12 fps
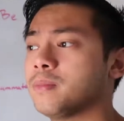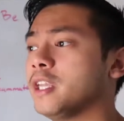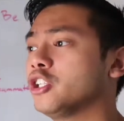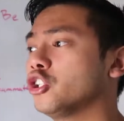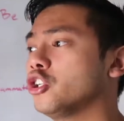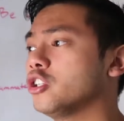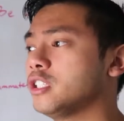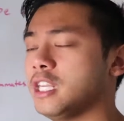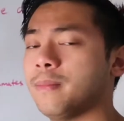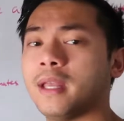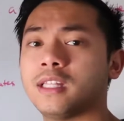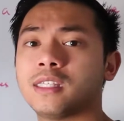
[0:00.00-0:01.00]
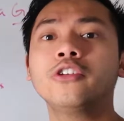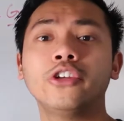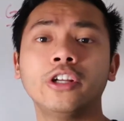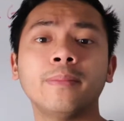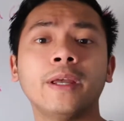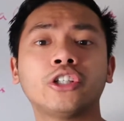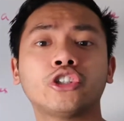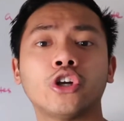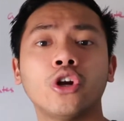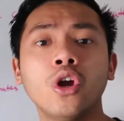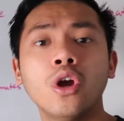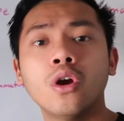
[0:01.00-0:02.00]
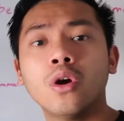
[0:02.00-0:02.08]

Make sure your teammates, you need to make sure